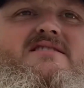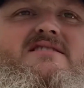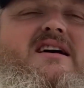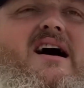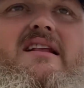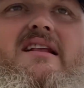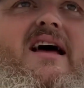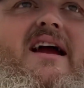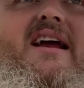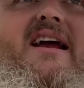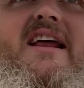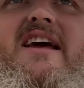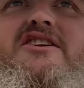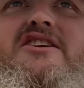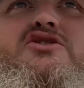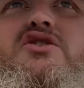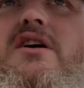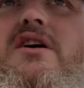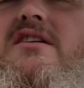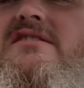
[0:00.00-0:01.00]
It's not like an
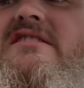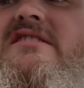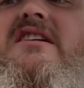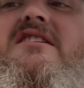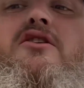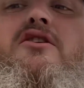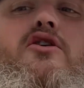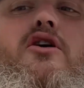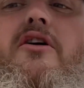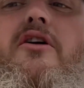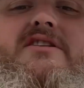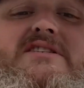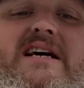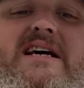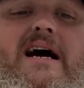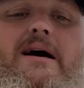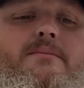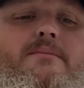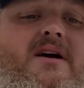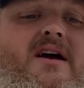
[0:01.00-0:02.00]
injury because it doesn't hurt all the
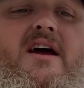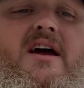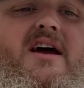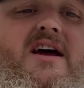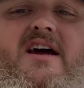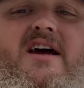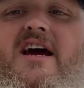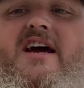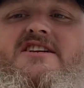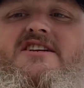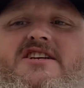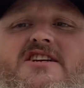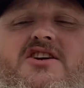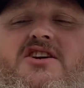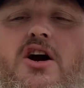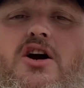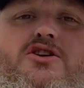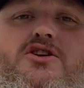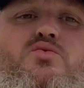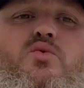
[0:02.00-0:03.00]
time. It
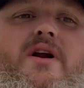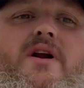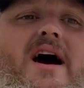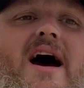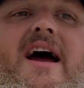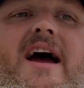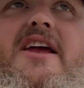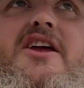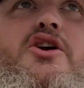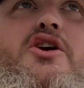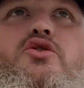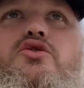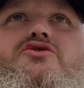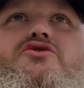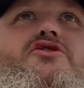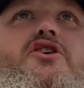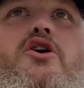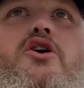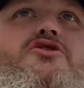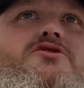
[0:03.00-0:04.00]
just hurts when I
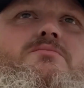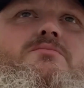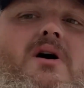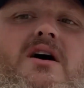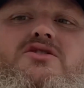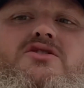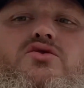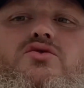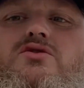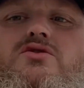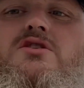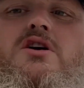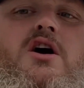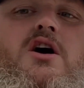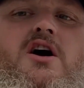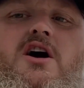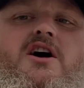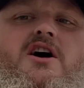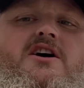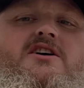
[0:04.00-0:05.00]
use those muscles.
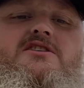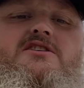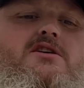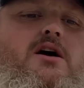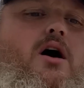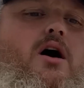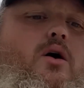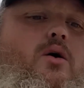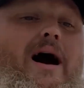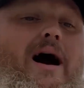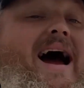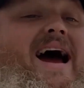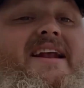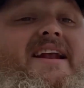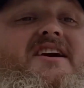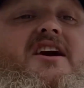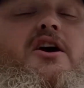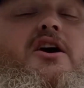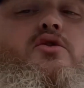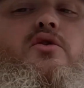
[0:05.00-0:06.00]
So I
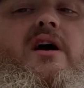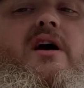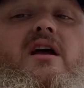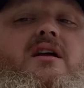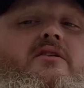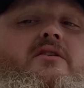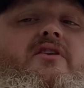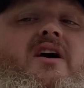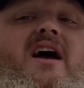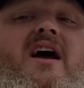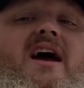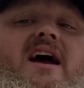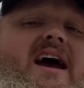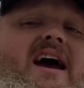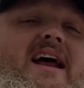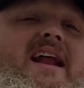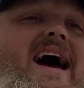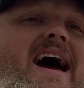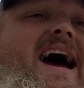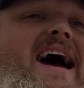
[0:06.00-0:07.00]
had to get creative
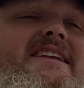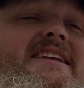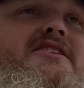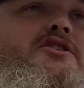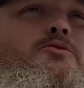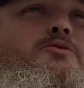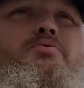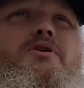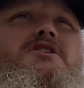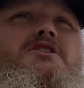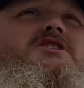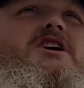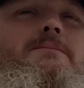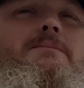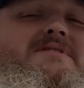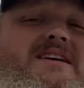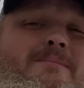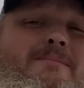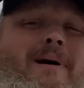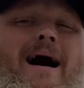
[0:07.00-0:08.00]
and I had to do
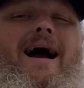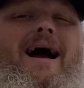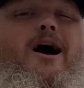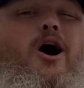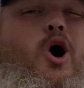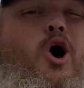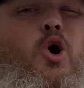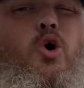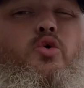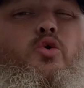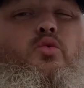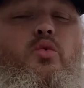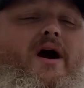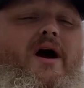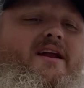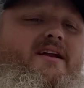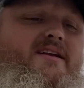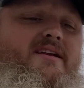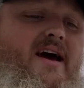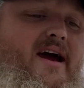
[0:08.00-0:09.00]
push-ups in my own
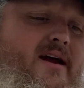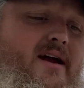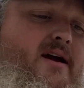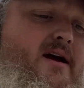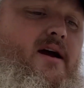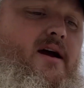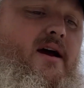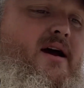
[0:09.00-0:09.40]
way today.